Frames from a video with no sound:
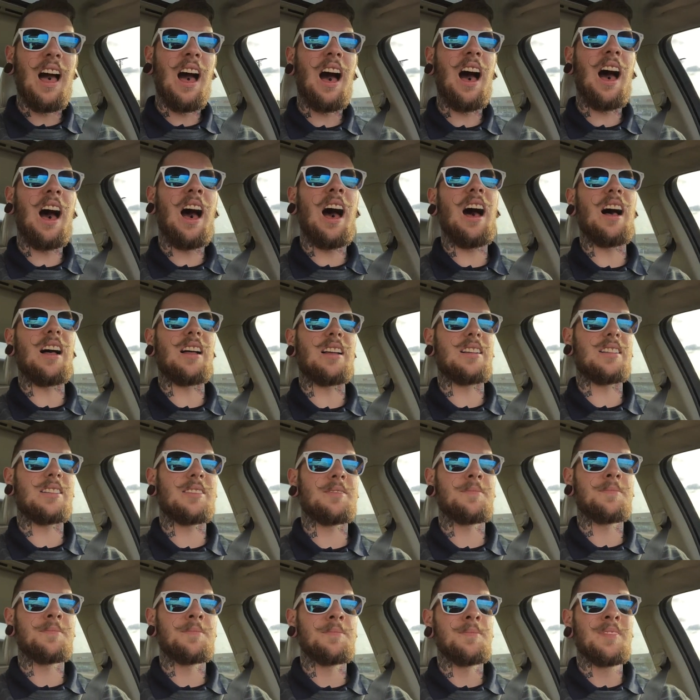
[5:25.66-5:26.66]
Ugh!
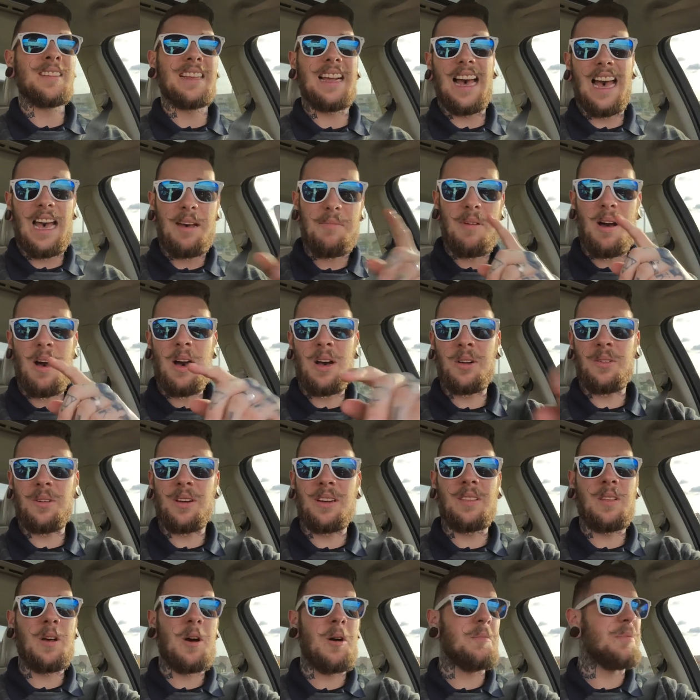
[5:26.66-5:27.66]
I'm
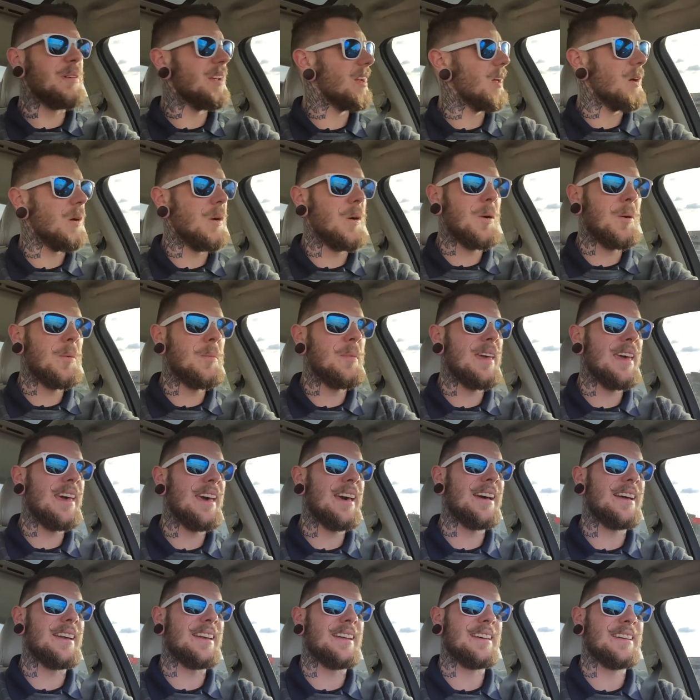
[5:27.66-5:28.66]
hungry though, but oh
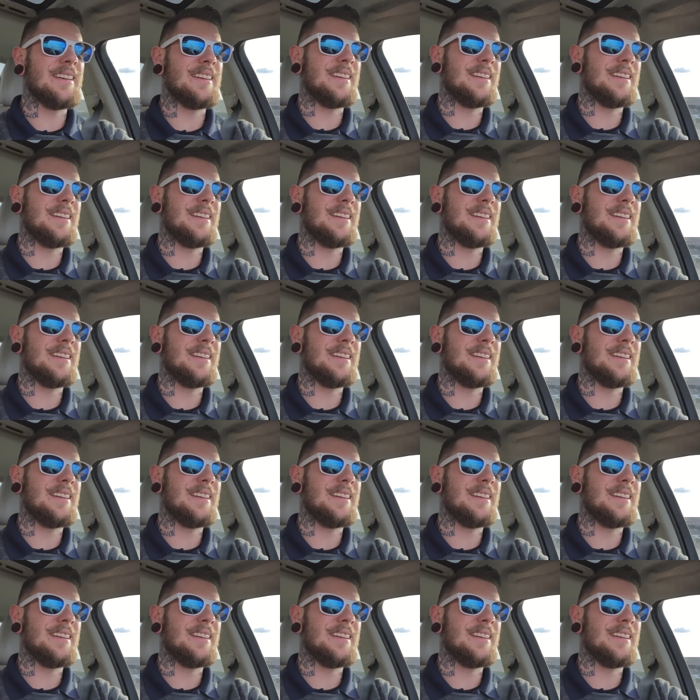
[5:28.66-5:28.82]
man!